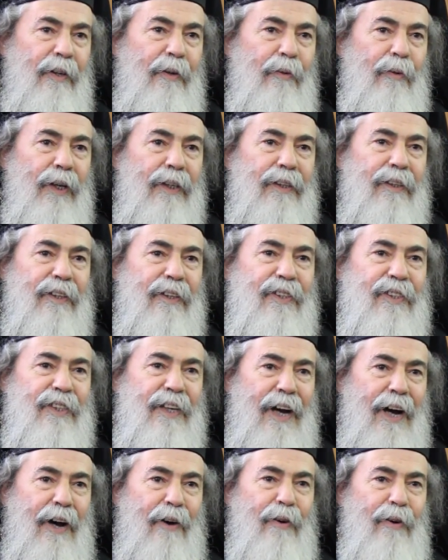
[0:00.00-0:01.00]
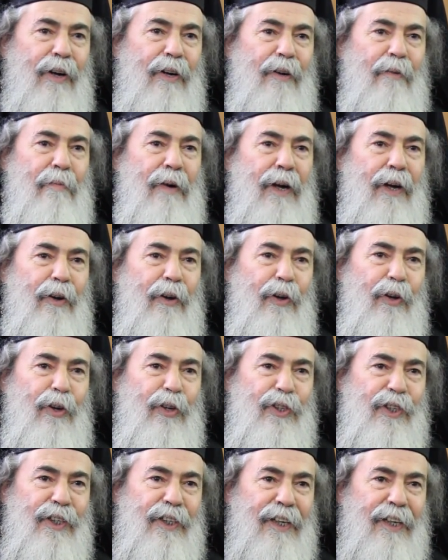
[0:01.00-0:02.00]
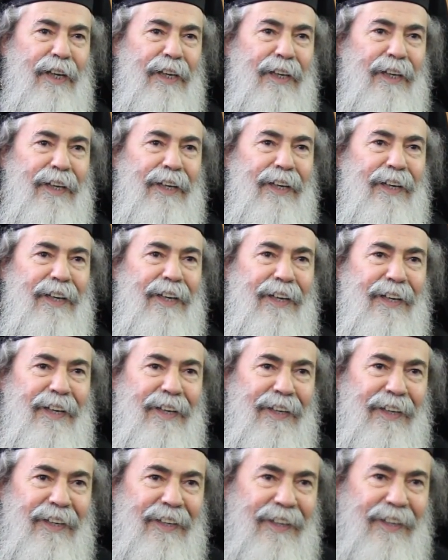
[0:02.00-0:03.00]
what is our biological uh,